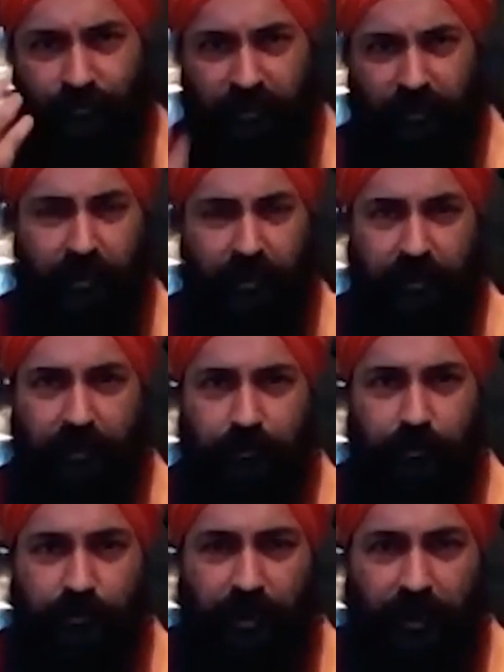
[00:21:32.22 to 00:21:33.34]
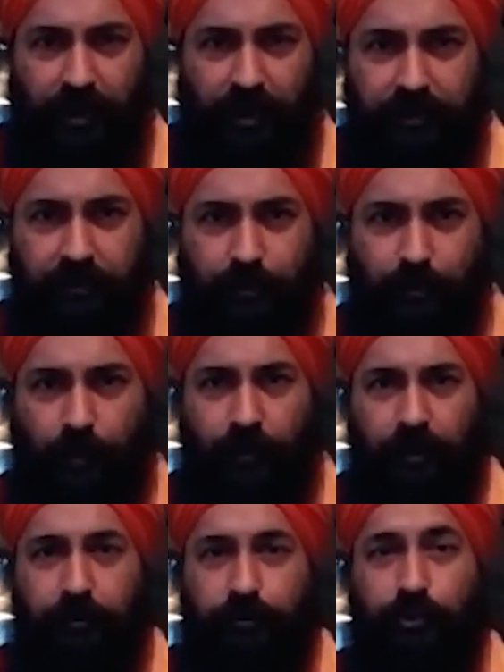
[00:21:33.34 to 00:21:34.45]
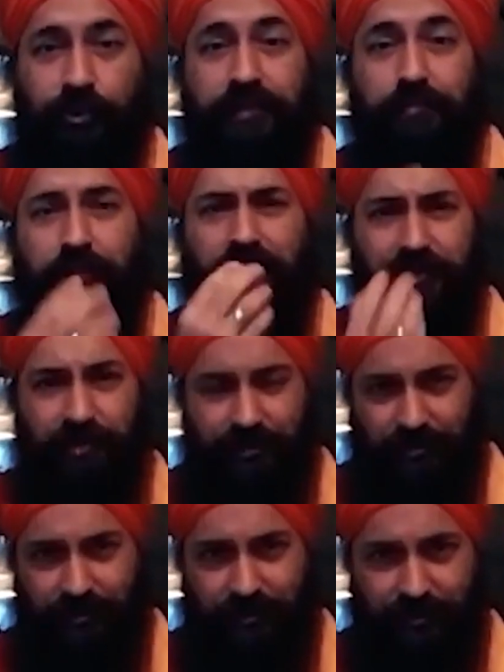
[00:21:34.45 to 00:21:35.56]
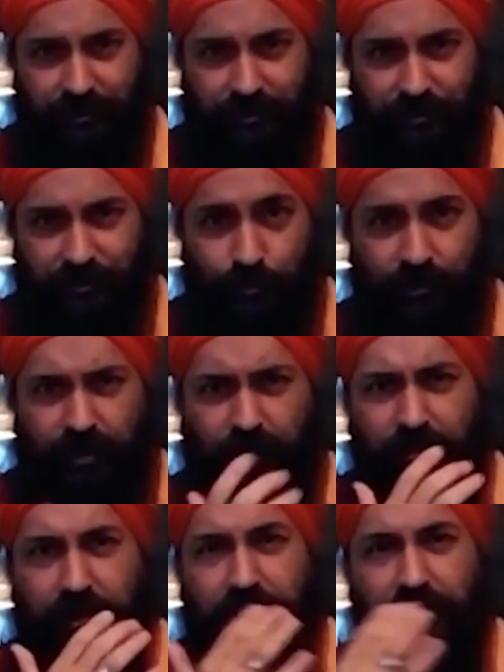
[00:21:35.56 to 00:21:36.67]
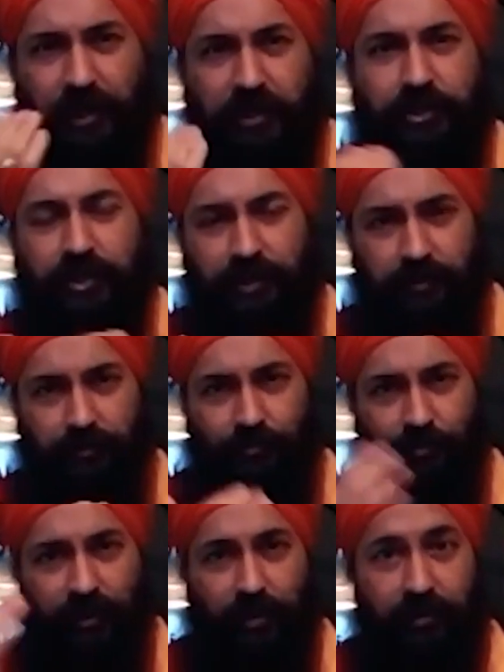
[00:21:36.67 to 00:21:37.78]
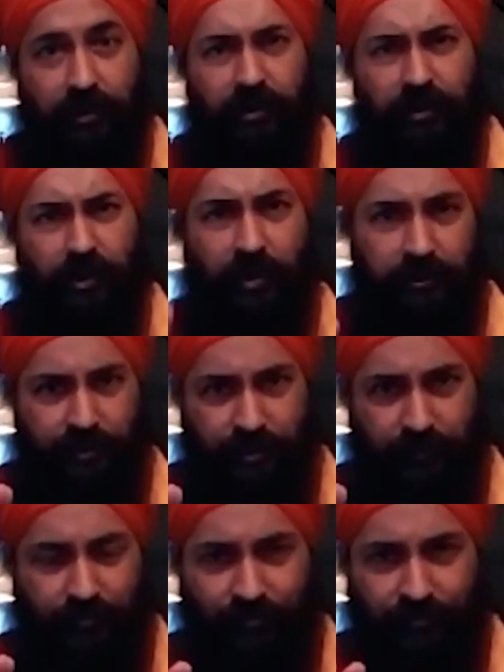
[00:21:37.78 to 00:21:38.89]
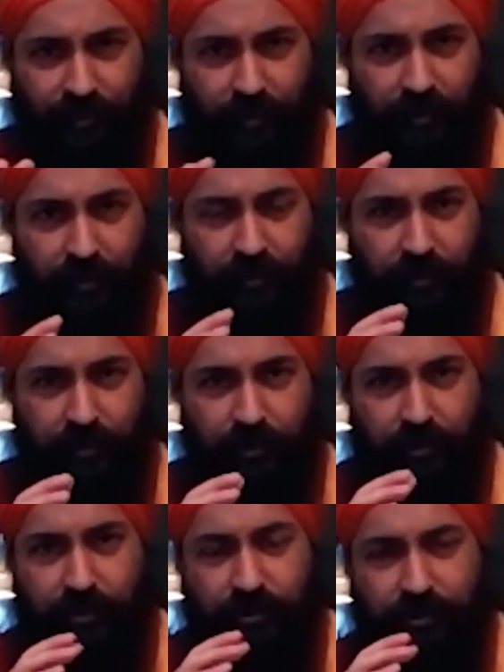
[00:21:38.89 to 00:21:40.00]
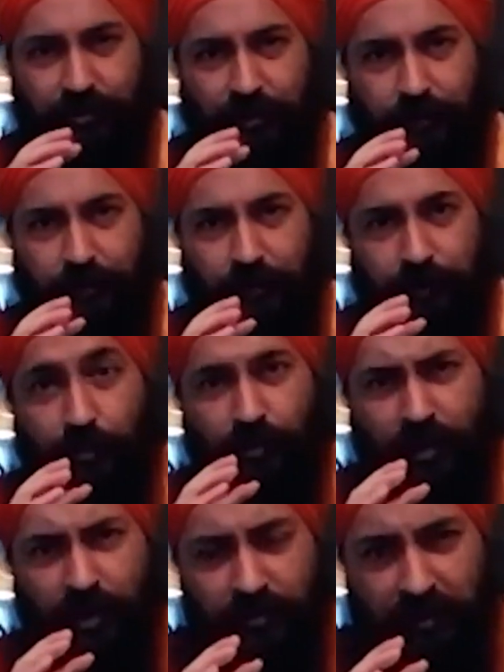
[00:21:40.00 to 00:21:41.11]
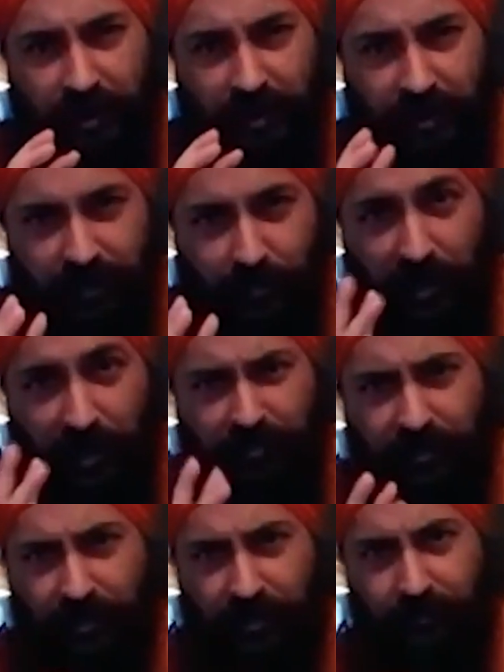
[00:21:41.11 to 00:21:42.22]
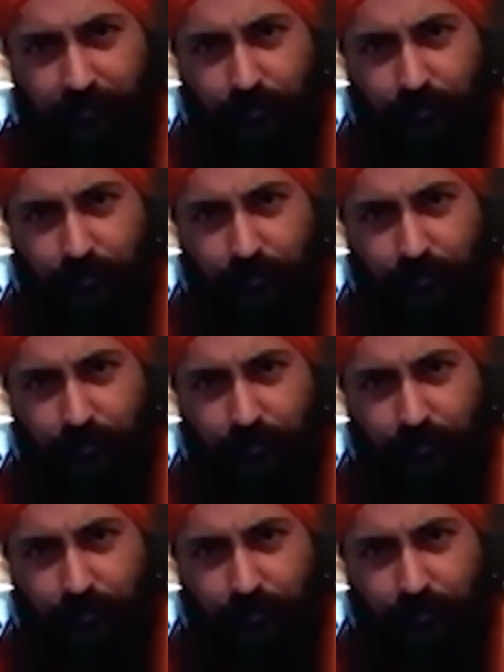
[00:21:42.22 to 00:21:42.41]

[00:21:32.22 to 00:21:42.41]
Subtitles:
learn how to narrate, how to express without the narration, without the ideology. This is, the word will carry a power then.